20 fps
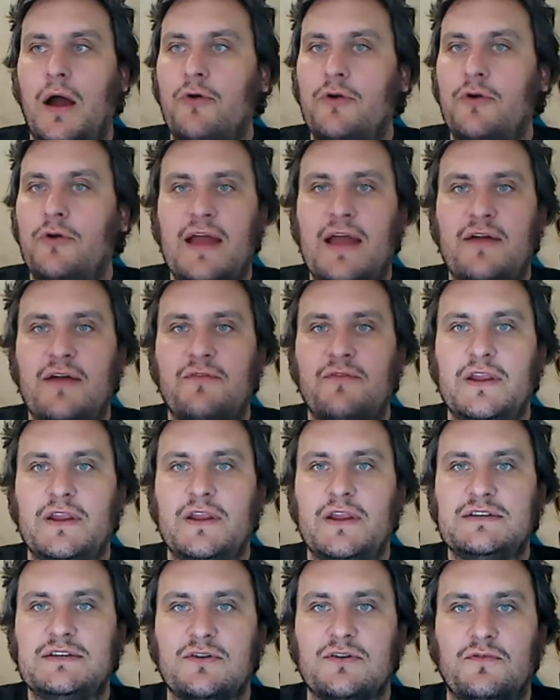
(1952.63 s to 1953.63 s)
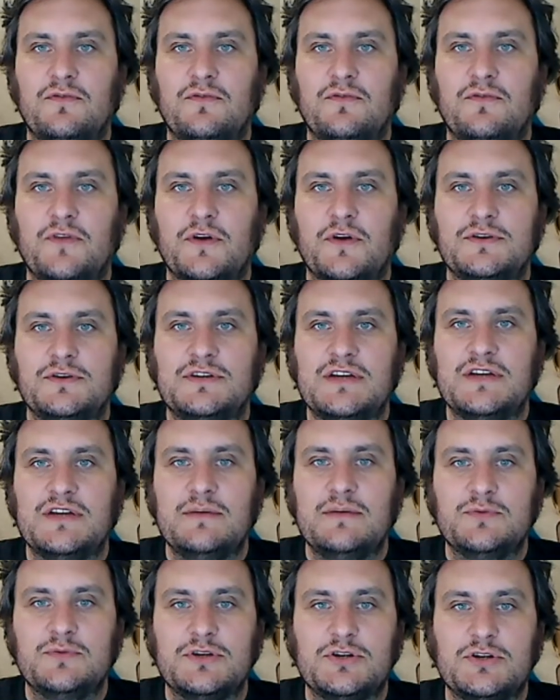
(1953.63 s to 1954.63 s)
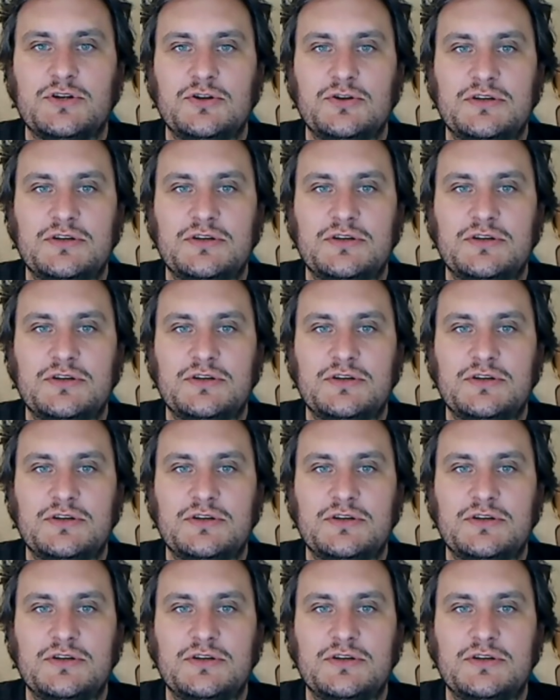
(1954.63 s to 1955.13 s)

have a list of those teams, which could